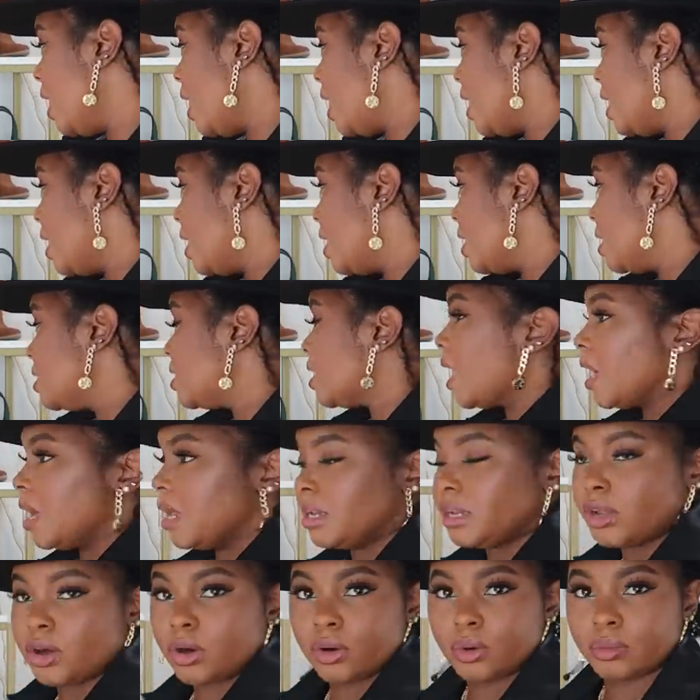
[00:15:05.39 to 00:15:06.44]
and
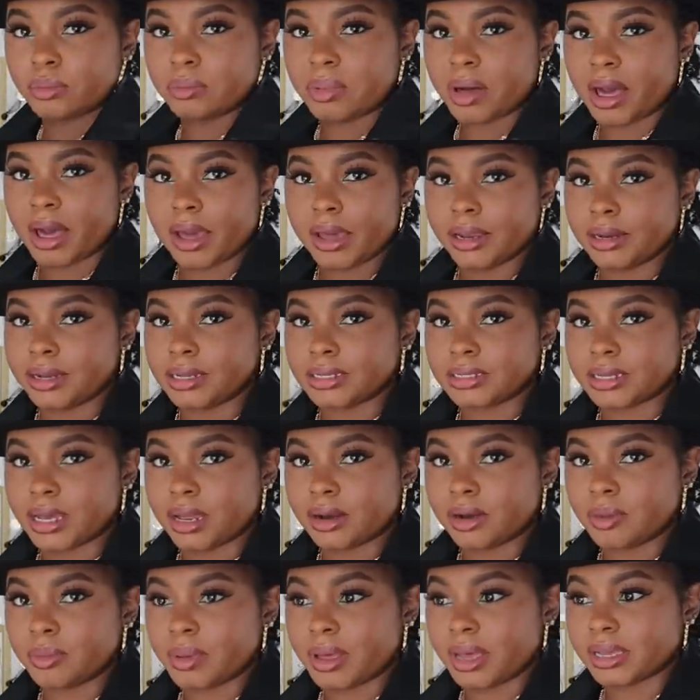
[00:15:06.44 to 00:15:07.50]
I don't buy
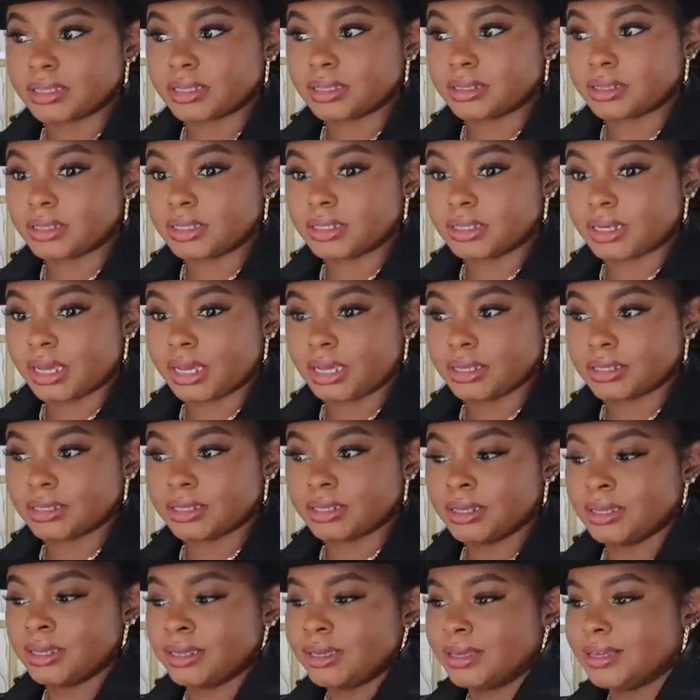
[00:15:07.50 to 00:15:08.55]
designer bags in the States.
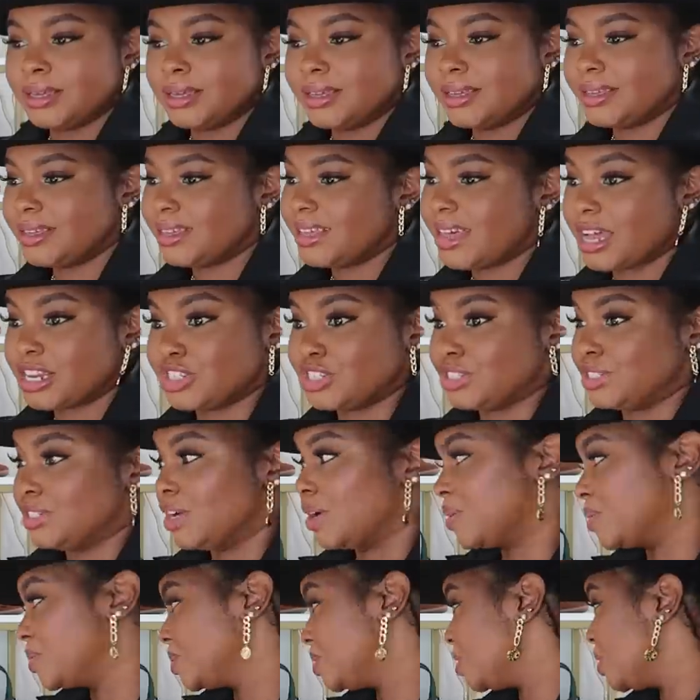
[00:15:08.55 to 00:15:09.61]
I just
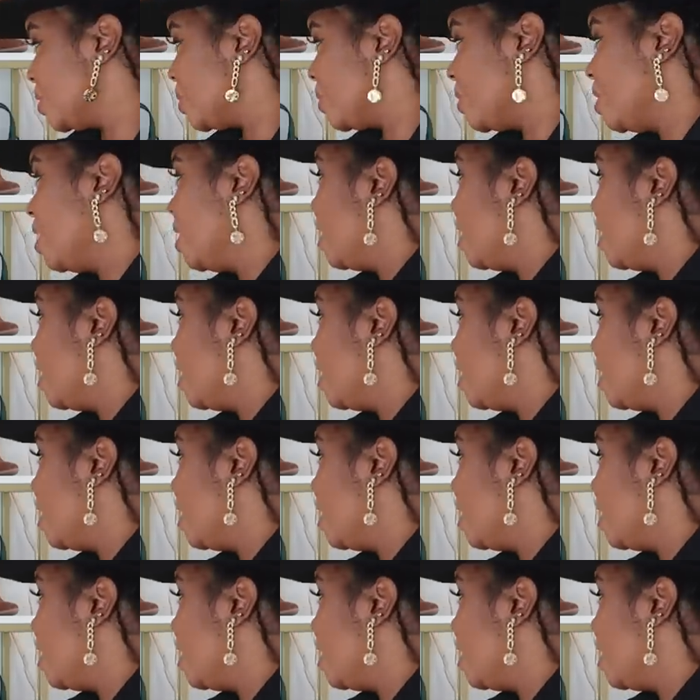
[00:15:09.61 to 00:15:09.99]
don't. So